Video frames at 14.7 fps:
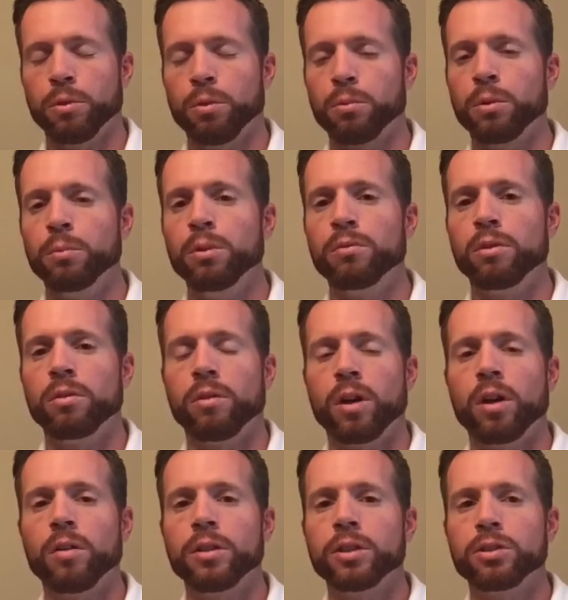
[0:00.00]
the removal of
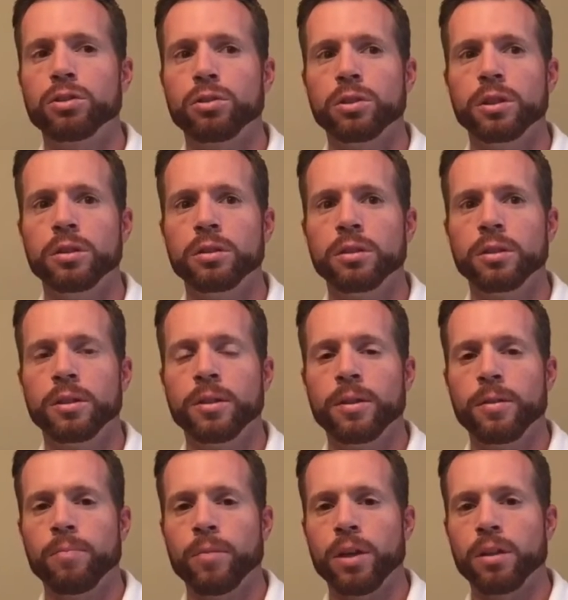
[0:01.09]
all these trees
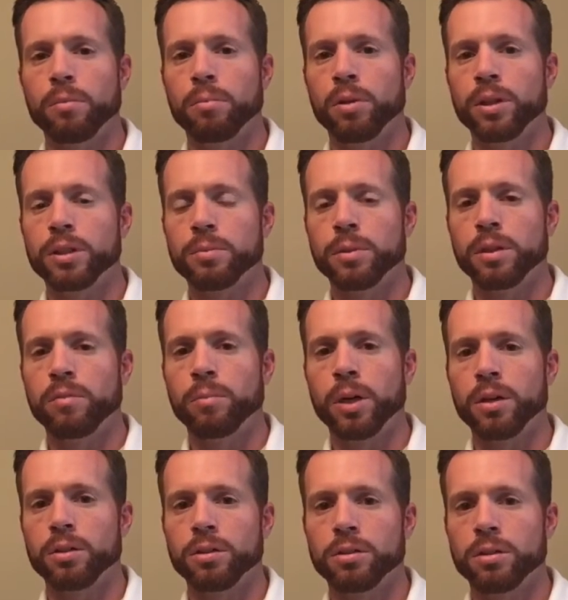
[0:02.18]
and the placement of
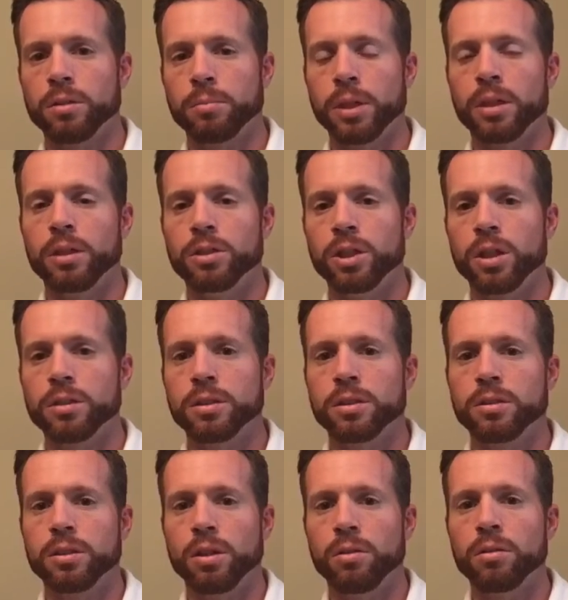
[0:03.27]
bunkers being
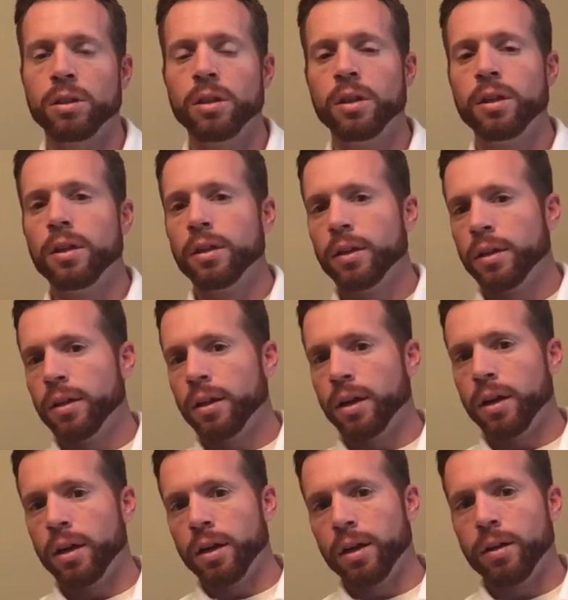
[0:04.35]
adjusted. So
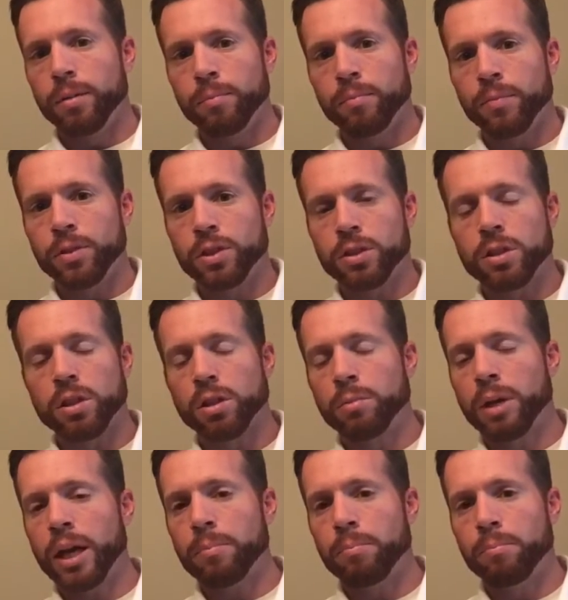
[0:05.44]
just a little
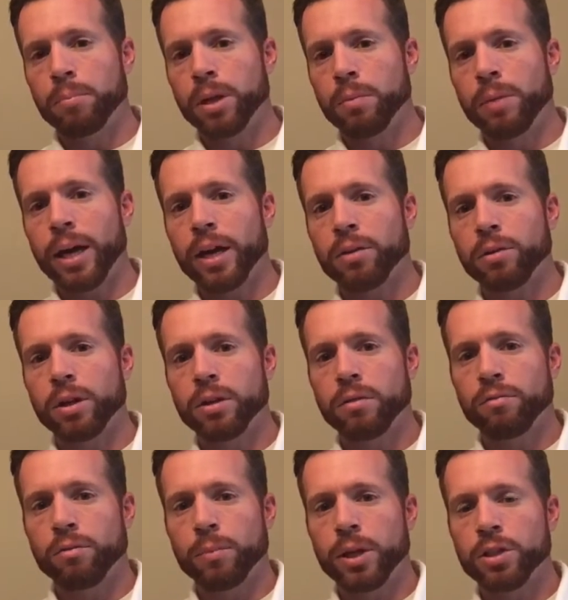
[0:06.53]
bit of background
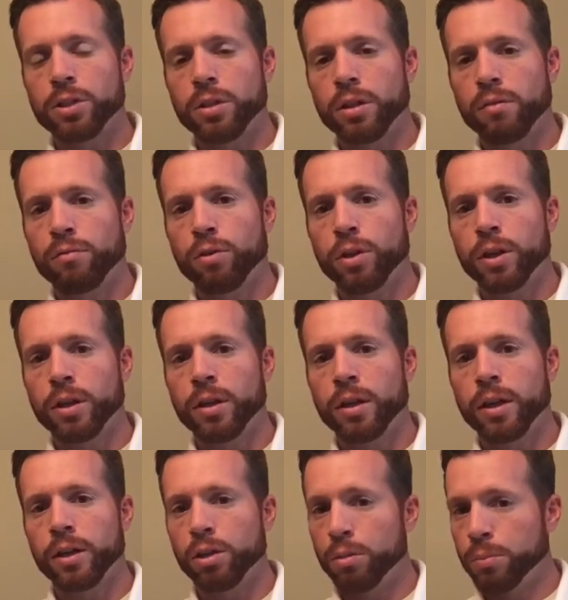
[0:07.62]
information there for
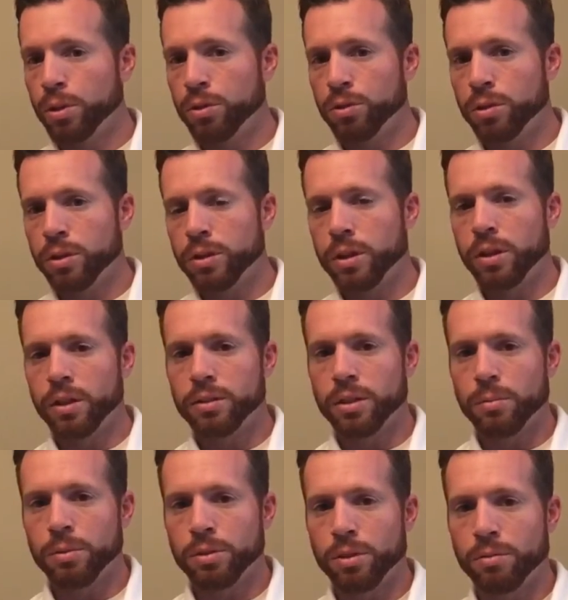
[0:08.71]
you. I hope you enjoyed today's
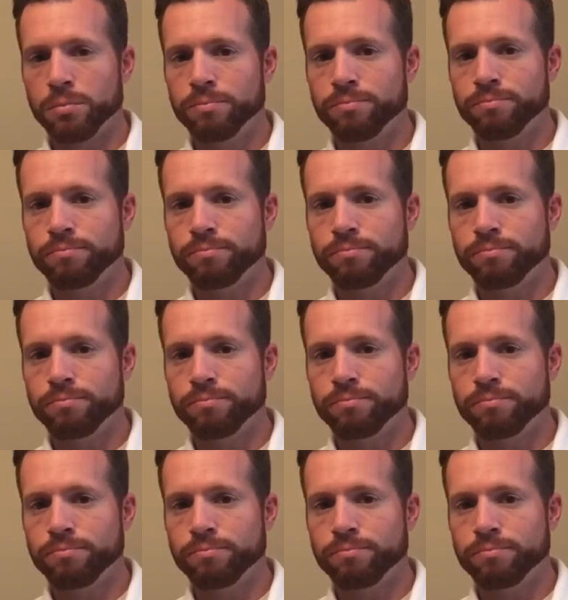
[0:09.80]
episode.